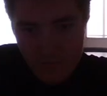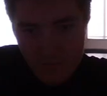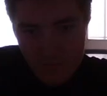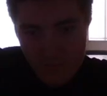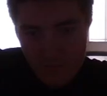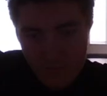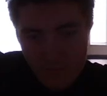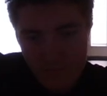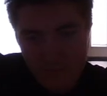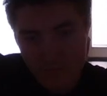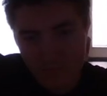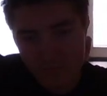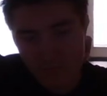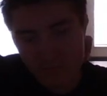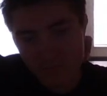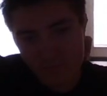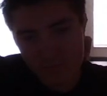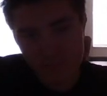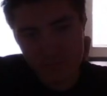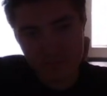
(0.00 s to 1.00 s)

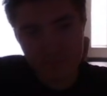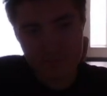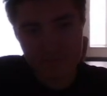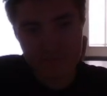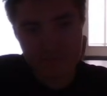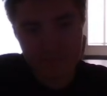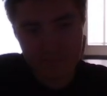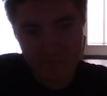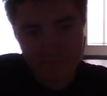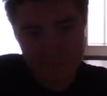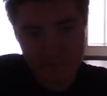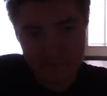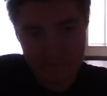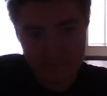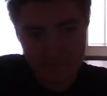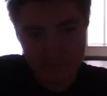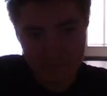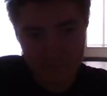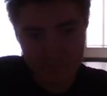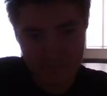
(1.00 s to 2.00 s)

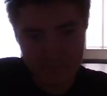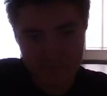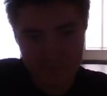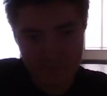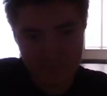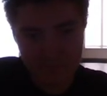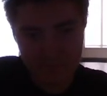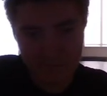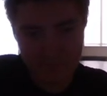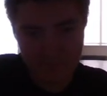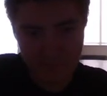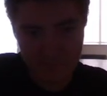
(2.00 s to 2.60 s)
No one is speaking in this clip.